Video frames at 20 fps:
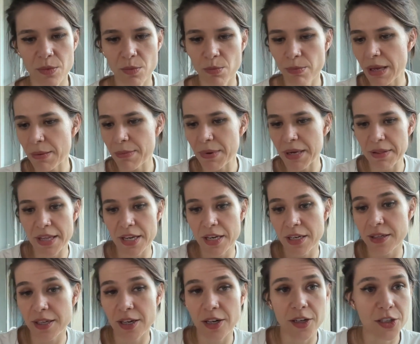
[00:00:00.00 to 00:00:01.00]
maybe in
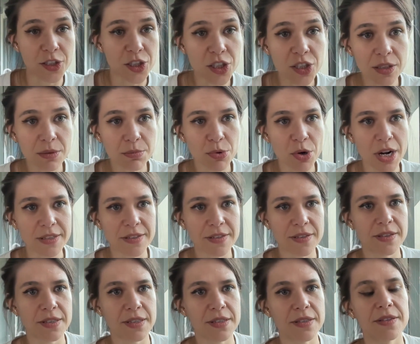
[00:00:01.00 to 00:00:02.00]
their internal
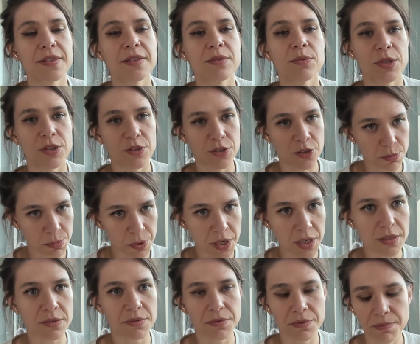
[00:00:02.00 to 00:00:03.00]
processes, which is part
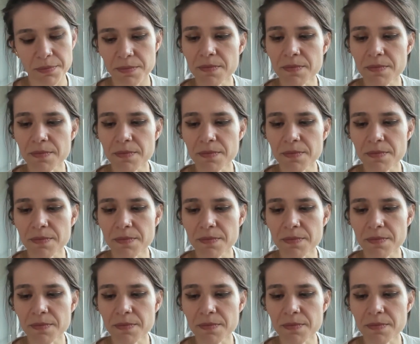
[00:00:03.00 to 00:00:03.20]
of